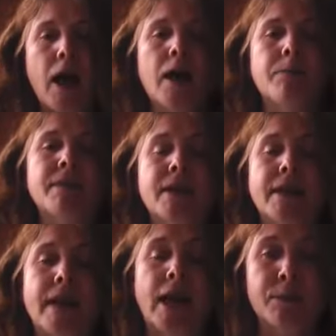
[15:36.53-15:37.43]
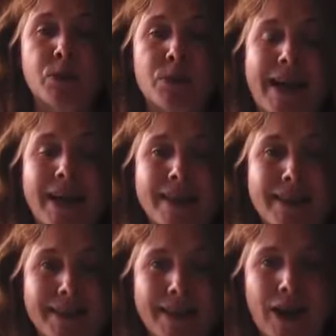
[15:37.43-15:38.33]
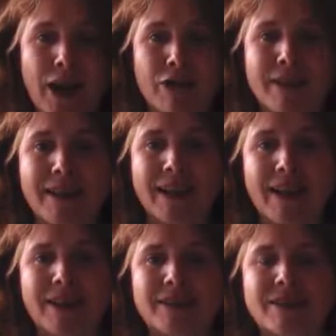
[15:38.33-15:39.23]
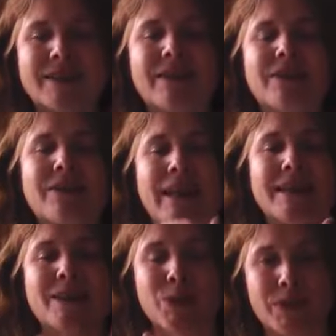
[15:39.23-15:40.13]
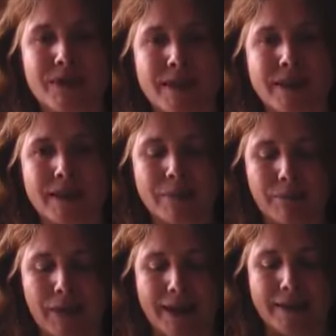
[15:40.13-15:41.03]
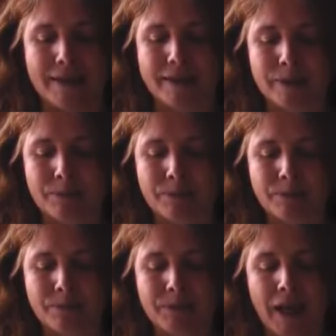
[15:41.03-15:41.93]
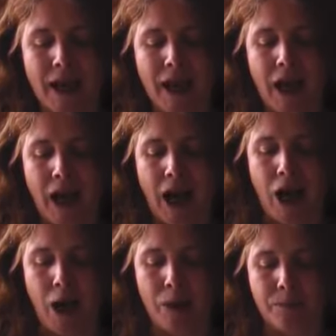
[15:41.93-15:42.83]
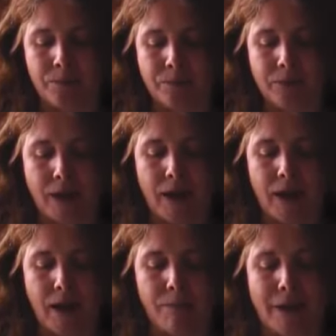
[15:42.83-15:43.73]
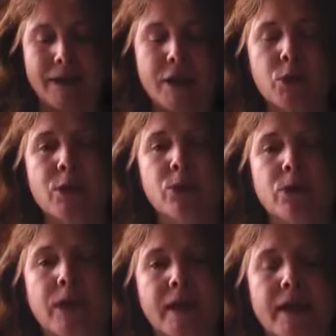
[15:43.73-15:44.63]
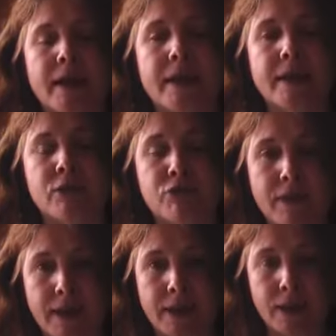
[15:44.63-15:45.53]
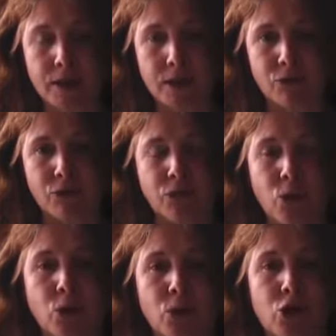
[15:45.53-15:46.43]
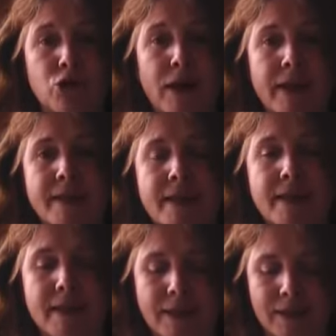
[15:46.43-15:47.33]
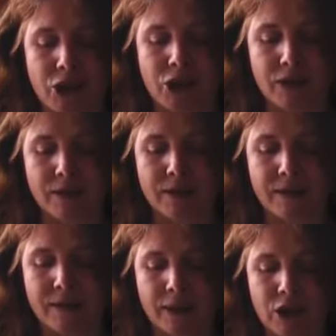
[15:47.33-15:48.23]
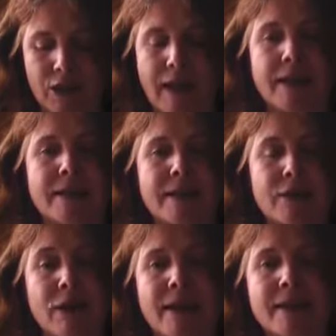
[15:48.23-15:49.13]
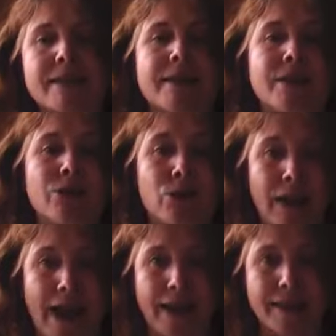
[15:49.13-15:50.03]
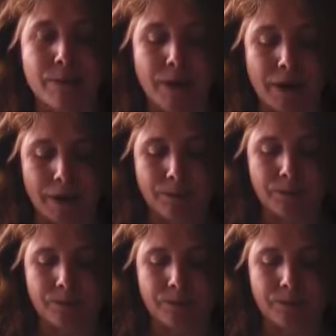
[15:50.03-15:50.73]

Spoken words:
It certainly helps with acne scarring and that sort of skin complaint. Benzoin oil is really good for dry skin conditions such as psoriasis or eczema.